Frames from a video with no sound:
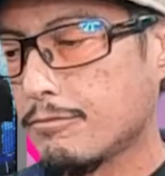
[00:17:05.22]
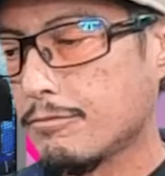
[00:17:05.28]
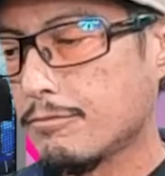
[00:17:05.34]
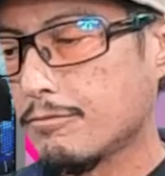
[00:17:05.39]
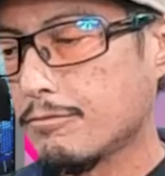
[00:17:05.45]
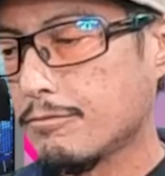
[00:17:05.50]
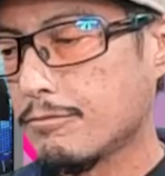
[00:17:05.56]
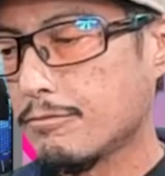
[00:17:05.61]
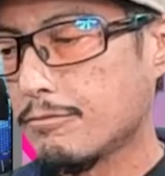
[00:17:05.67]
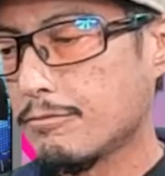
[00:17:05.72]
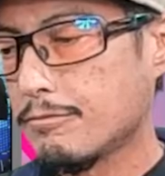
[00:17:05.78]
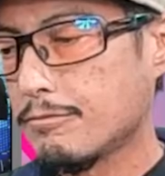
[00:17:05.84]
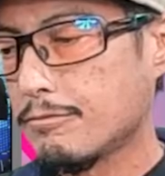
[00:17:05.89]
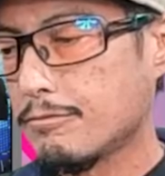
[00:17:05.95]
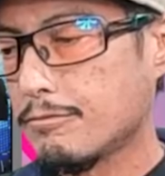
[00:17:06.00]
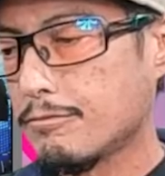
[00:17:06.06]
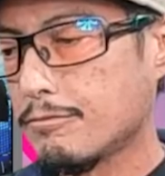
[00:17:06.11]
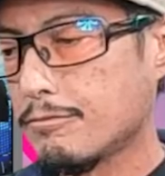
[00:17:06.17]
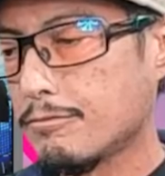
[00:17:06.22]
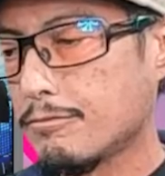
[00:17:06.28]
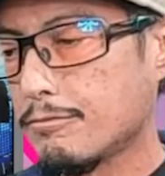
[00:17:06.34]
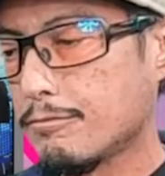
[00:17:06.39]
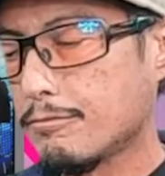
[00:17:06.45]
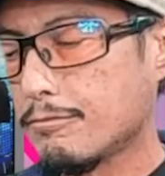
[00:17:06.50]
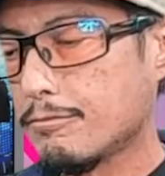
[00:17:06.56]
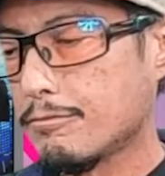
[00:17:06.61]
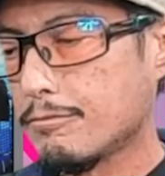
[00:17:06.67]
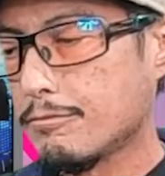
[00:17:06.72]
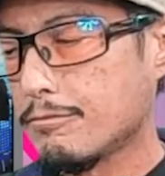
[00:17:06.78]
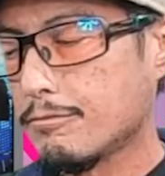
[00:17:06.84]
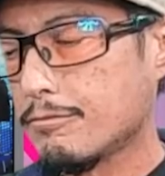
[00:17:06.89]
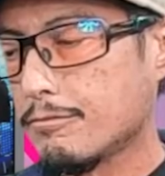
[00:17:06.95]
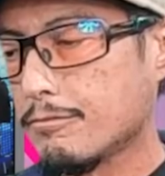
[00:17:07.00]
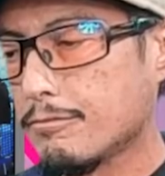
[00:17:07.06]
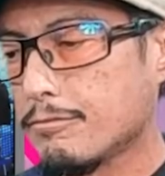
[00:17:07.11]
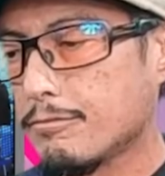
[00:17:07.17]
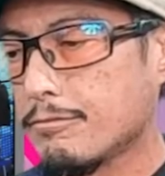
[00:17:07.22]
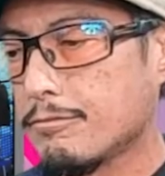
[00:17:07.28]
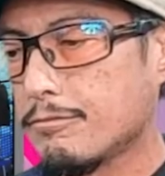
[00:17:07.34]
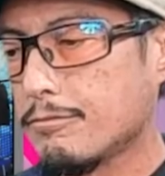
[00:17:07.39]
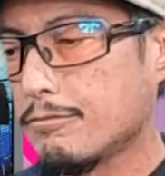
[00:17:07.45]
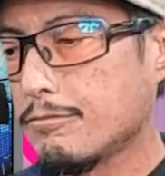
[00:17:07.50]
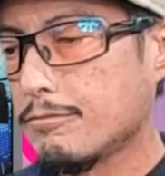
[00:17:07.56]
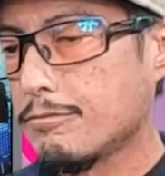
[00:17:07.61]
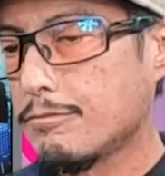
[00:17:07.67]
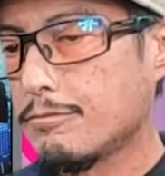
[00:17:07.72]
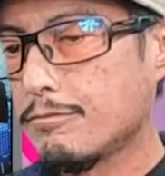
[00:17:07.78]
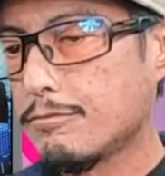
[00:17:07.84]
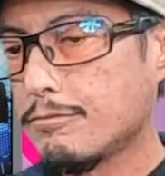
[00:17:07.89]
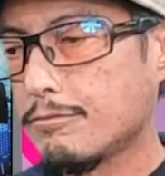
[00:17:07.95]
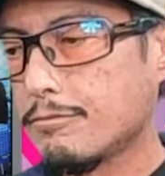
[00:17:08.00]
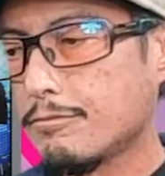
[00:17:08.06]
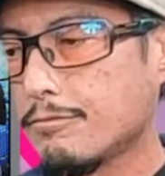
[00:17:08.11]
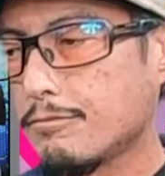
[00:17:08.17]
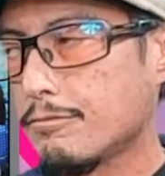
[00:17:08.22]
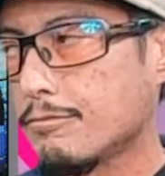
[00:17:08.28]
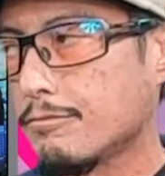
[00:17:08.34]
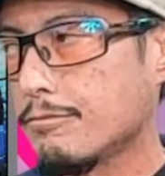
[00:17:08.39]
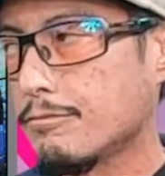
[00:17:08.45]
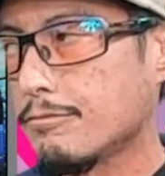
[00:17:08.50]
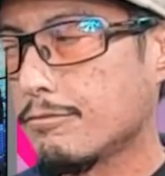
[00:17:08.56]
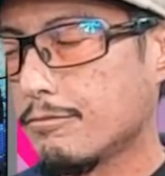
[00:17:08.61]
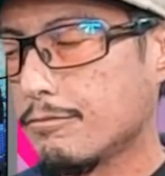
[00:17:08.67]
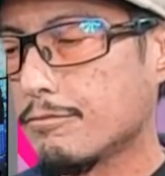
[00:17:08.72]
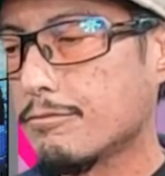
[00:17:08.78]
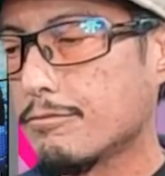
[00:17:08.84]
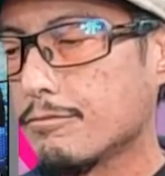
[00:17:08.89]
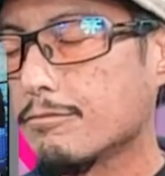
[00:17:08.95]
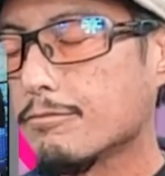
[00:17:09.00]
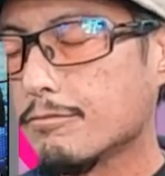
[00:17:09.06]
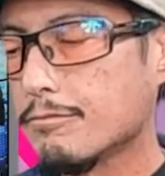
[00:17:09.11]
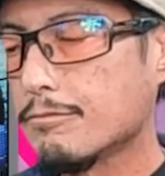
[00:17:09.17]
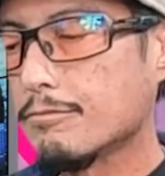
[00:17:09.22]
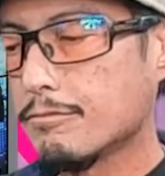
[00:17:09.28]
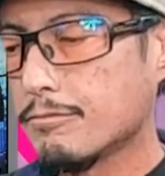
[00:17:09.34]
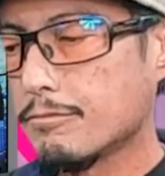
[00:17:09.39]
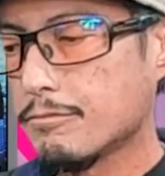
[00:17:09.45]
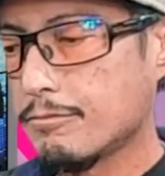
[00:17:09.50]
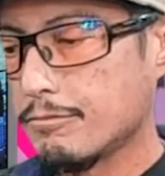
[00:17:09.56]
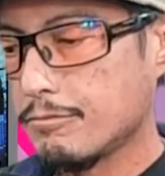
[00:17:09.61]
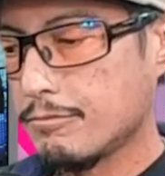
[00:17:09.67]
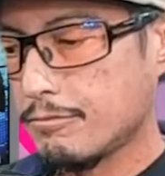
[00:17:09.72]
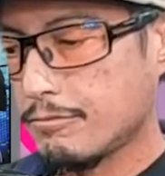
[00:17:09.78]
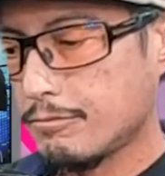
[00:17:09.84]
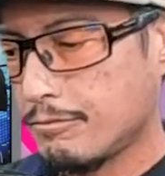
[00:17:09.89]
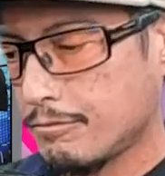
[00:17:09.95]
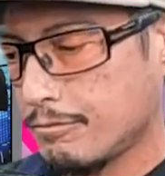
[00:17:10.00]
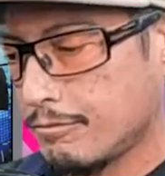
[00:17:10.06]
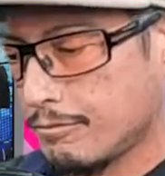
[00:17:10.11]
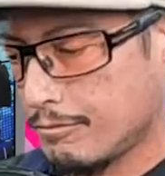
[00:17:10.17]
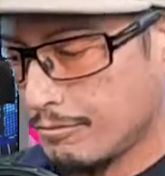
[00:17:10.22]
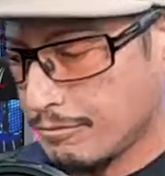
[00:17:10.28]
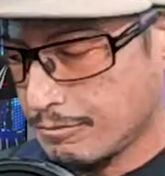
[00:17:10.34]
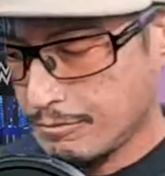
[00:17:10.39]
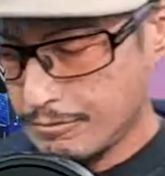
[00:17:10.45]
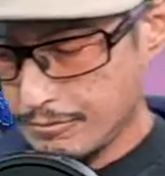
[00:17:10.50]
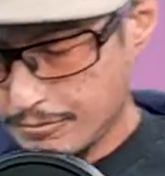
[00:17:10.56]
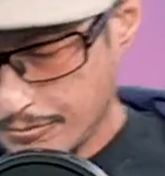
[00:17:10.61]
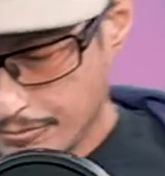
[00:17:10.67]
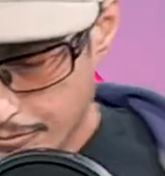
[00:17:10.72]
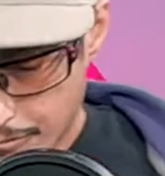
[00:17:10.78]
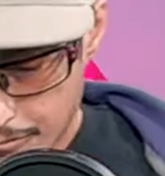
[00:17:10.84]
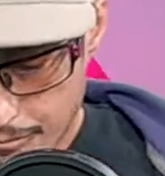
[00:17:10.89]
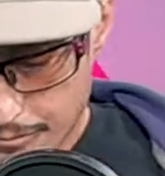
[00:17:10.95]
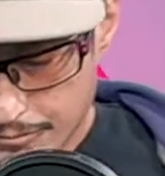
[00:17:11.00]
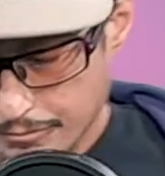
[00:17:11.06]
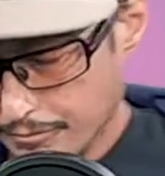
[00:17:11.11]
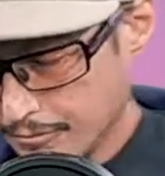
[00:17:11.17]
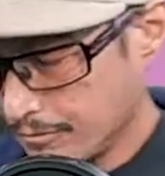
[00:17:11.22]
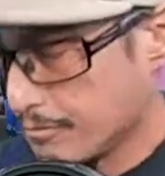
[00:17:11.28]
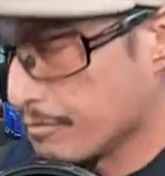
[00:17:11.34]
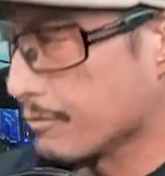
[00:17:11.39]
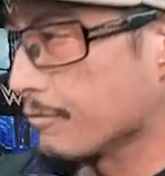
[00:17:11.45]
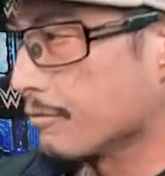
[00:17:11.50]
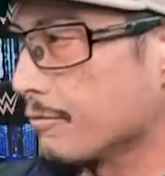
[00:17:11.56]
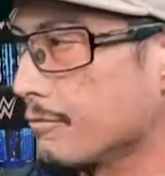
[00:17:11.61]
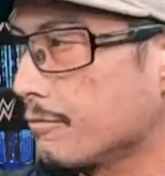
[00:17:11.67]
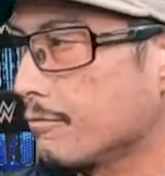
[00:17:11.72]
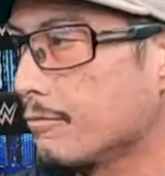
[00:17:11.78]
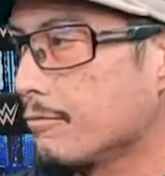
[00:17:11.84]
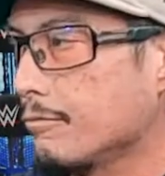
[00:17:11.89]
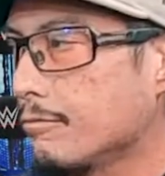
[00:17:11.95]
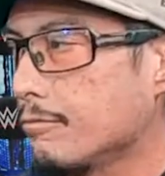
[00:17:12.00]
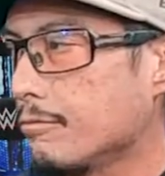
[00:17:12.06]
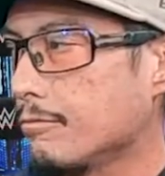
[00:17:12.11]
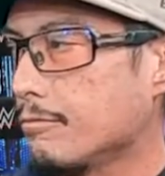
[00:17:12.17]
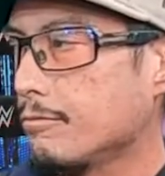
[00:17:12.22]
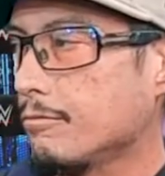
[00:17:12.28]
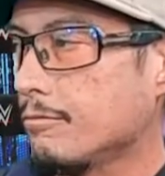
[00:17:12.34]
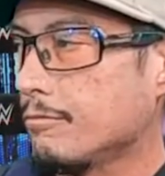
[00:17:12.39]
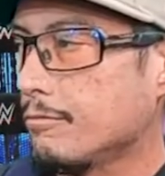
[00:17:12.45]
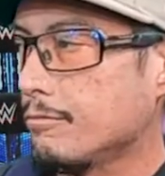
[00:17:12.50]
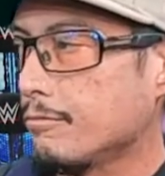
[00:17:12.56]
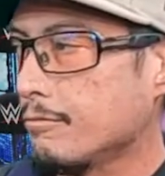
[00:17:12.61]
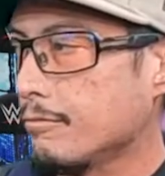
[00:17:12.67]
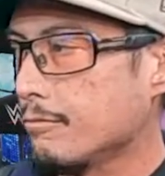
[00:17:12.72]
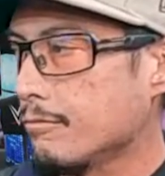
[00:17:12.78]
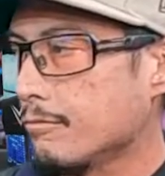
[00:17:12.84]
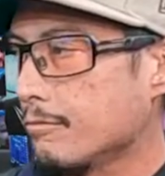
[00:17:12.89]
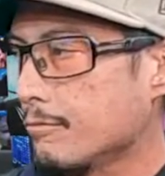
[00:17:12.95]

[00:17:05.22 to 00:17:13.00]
The person shown says nothing.